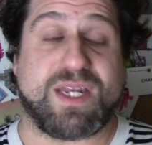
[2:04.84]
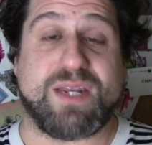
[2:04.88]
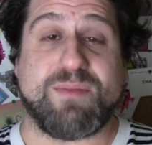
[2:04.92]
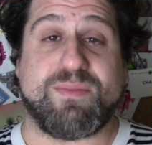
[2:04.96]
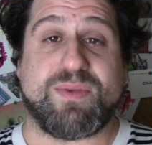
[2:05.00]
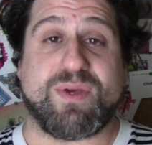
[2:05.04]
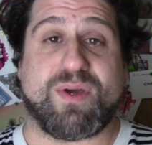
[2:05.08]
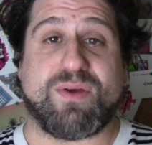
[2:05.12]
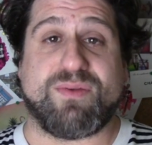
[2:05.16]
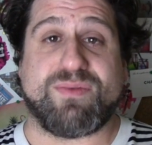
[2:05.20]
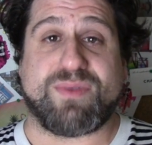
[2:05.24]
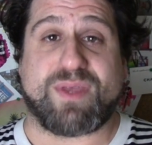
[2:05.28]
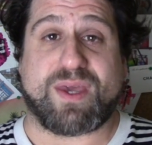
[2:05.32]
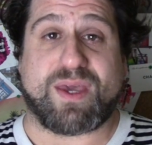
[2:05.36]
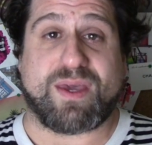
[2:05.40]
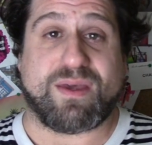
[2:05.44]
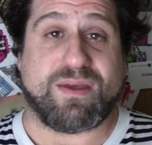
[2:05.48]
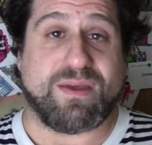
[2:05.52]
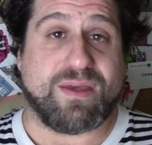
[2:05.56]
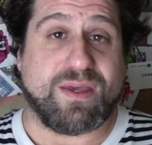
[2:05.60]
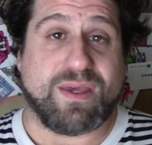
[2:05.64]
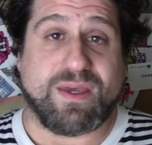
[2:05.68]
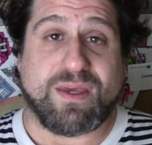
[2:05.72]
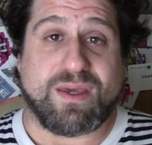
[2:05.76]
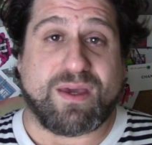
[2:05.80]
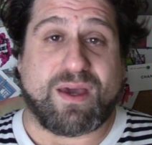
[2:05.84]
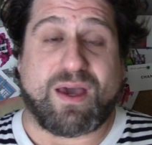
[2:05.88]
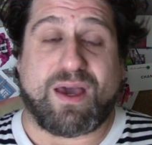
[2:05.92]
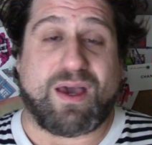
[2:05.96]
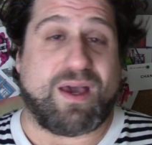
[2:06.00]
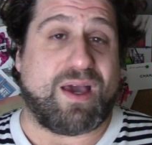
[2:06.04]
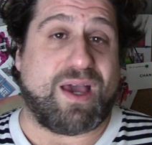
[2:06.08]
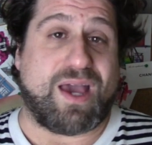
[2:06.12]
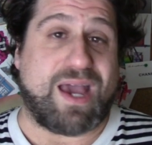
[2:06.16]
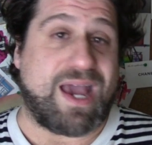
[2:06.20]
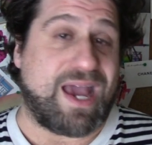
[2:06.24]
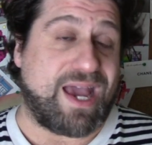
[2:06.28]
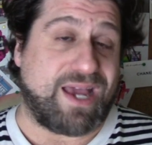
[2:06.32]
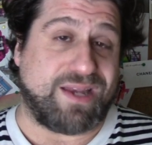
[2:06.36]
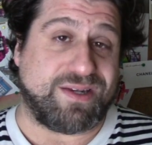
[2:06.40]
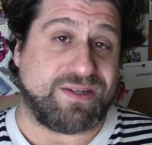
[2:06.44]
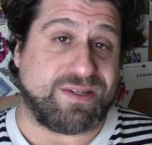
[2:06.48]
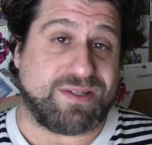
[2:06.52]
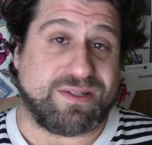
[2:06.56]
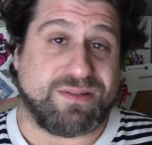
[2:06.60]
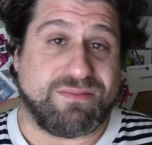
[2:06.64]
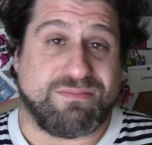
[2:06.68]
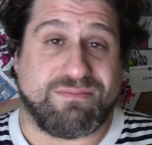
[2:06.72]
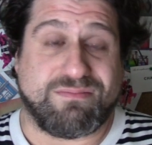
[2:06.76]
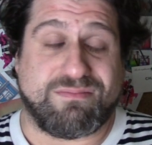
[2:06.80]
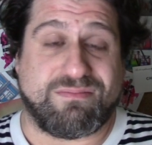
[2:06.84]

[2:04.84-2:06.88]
to be on there, and